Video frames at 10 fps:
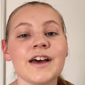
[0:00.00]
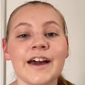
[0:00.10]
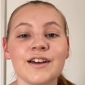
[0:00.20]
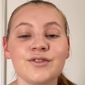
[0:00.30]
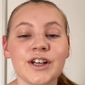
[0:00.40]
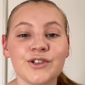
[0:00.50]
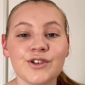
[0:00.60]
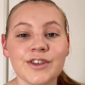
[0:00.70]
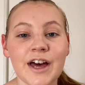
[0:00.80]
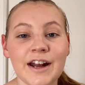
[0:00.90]
I have done all
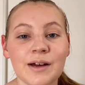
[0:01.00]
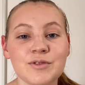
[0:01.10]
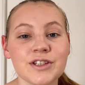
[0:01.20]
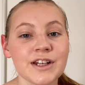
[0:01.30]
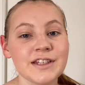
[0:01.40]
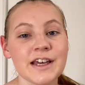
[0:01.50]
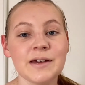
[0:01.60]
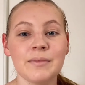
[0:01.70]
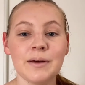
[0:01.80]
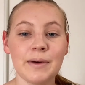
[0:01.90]
that, I'm just going to take
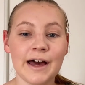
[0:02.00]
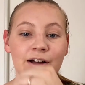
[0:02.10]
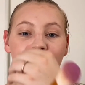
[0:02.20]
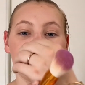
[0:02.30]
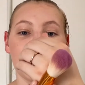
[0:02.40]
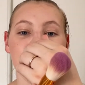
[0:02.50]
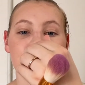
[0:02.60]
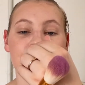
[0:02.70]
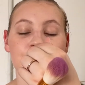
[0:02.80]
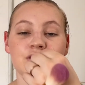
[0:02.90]
my powder brush
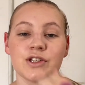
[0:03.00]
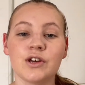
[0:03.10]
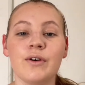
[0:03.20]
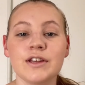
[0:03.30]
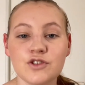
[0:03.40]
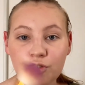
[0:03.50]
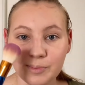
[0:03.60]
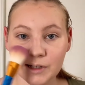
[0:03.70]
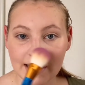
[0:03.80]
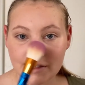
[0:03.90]
and I'm just going to
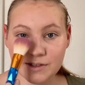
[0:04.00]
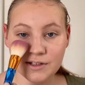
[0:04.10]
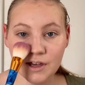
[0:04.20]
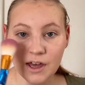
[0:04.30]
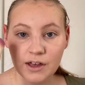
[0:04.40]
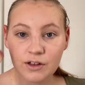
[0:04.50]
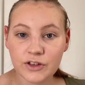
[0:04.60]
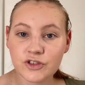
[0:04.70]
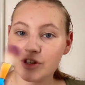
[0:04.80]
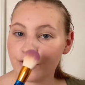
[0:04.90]
blend
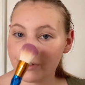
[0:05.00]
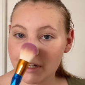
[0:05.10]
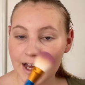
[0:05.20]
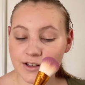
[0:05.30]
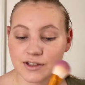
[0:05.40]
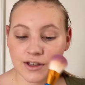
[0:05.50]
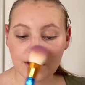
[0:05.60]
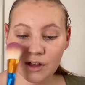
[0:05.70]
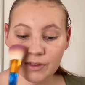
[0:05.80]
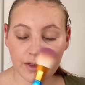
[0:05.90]
and soften out
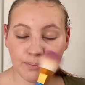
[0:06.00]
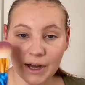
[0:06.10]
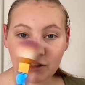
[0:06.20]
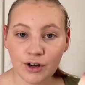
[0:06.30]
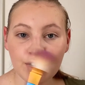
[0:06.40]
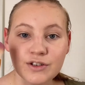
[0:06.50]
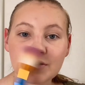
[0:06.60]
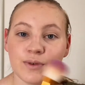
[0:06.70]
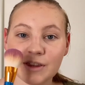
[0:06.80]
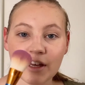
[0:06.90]
my nose
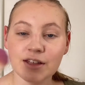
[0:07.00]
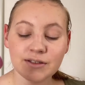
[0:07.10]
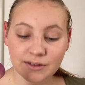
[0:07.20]
with it.